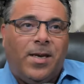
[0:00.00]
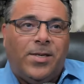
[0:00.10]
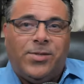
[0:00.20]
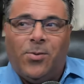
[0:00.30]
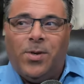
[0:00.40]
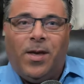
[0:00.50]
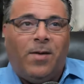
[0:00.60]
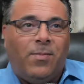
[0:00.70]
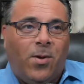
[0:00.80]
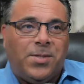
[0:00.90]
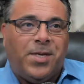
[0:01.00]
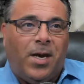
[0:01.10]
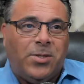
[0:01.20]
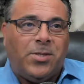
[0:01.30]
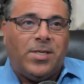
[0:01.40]
until we have Los
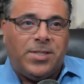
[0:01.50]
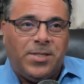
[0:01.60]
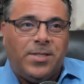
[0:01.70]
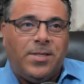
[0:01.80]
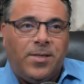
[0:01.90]
Angeles.